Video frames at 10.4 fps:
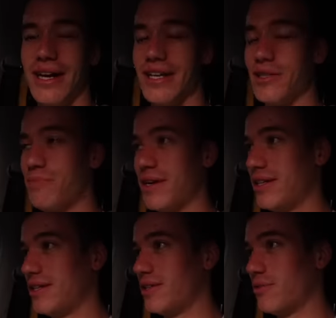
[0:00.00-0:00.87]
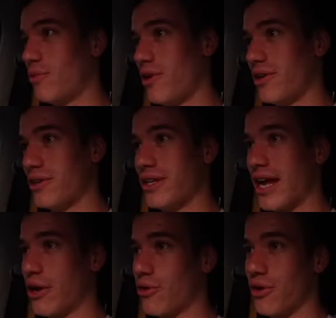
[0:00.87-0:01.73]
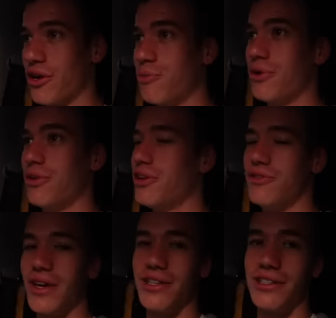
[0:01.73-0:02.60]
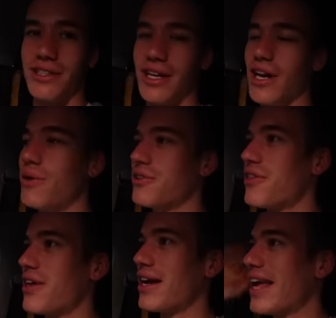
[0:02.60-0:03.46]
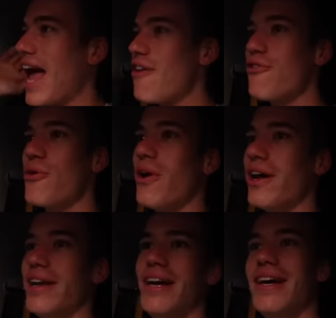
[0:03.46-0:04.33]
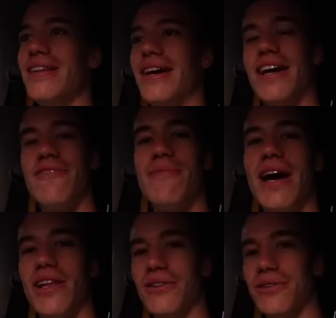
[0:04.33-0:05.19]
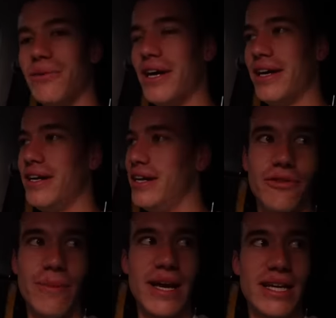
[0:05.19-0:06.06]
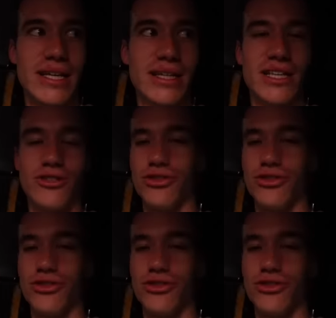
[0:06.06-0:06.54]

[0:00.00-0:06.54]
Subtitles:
and it's been one incredible adventure. And I want to thank everyone that I've met along the way for making this